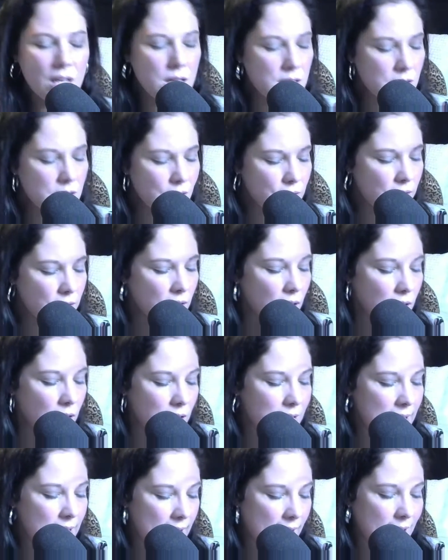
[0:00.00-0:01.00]
so the
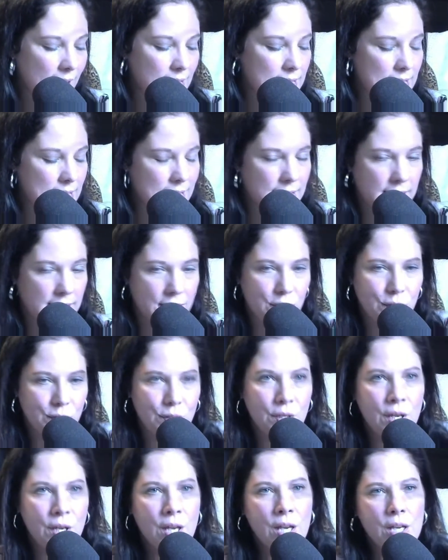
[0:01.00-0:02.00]
car accident,
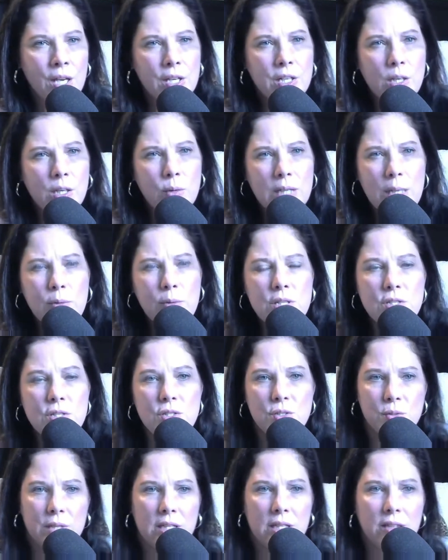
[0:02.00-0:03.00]
you know, when I was
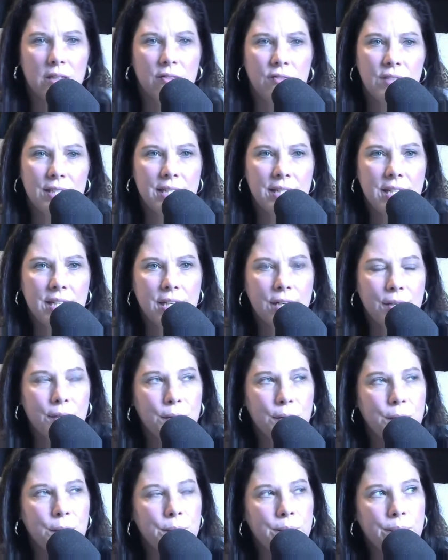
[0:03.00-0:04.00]
doing the
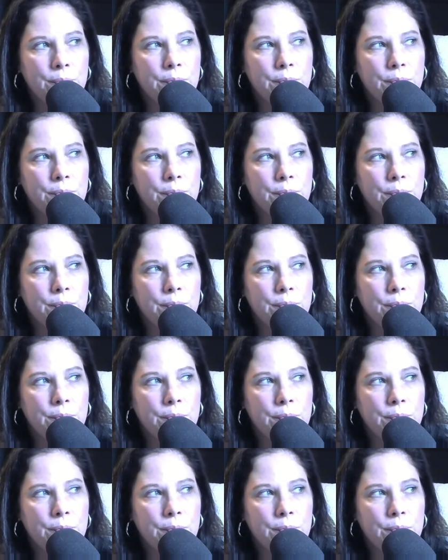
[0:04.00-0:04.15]
video